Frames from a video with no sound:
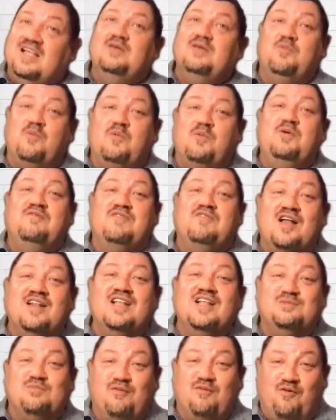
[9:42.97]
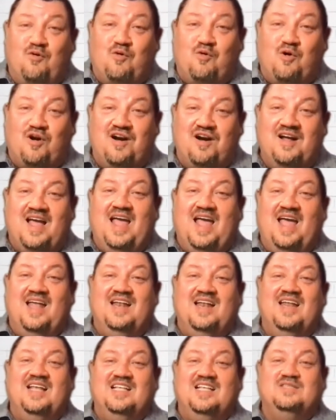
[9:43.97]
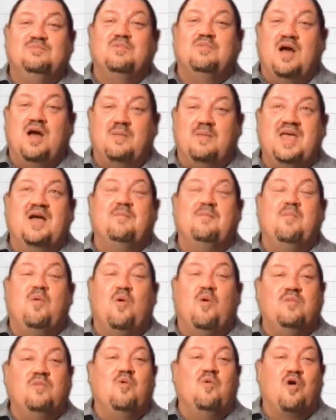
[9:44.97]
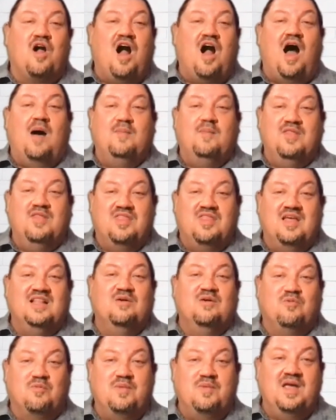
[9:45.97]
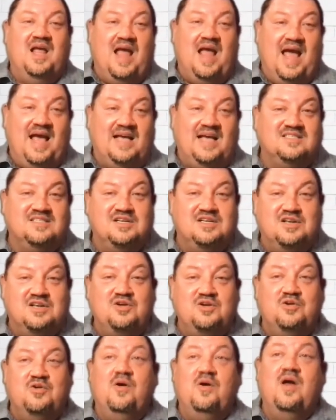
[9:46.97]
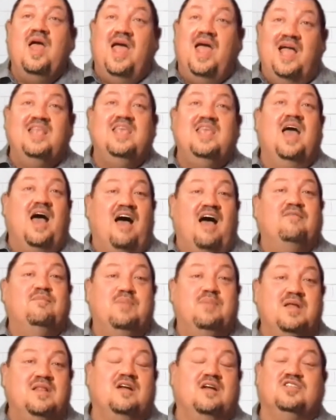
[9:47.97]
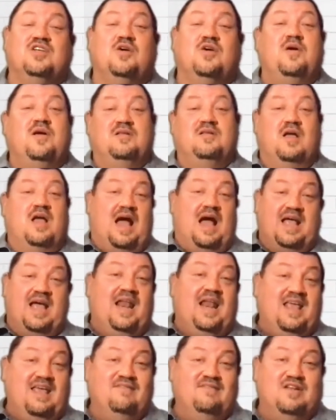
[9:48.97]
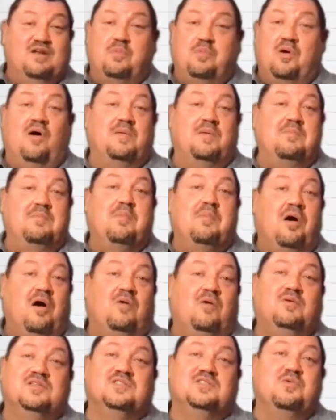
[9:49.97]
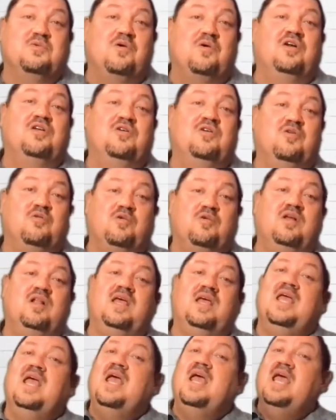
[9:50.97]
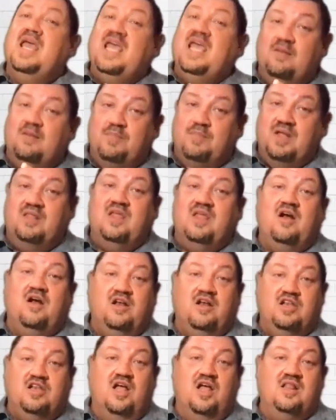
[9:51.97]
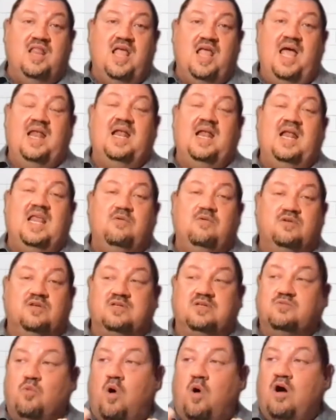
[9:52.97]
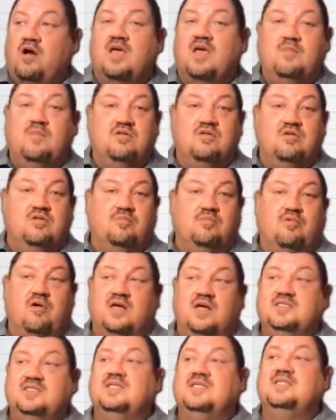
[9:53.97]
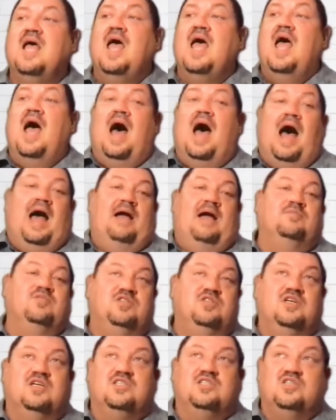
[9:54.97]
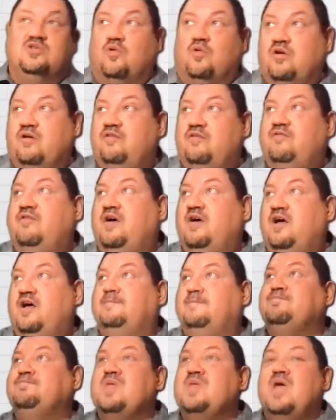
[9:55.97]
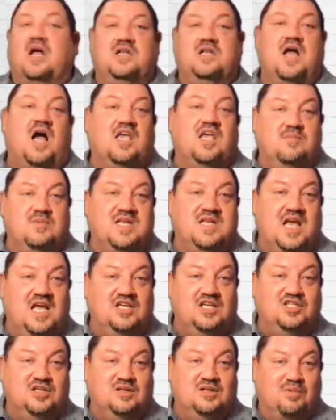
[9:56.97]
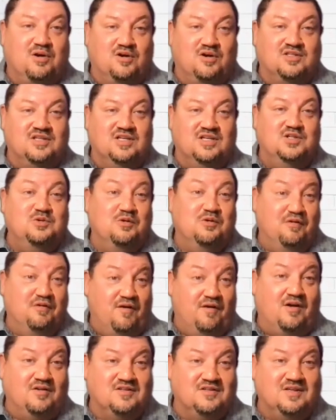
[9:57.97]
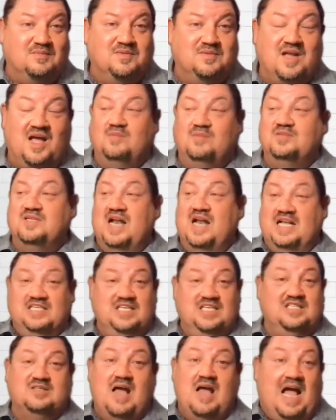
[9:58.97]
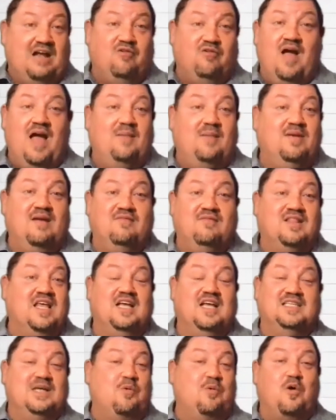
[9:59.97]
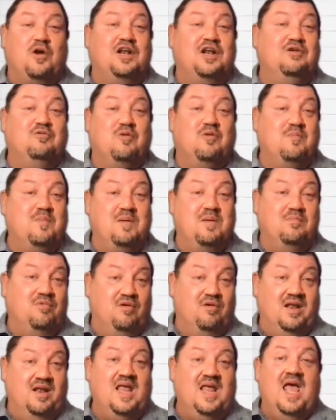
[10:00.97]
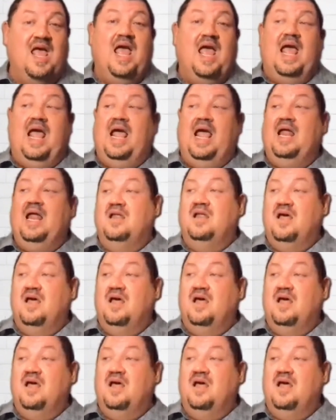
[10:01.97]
we've done this before, and it's becoming a more and more common thing that we're being asked to do. And yeah, I've been there. So I got to give it to Paul. I mean, Paul was the one who really, he had been there and done that, and he was walking me through the process. I'm just sort of a documentation person to a fault sometimes. And I grabbed everything because I wanted to remember it. And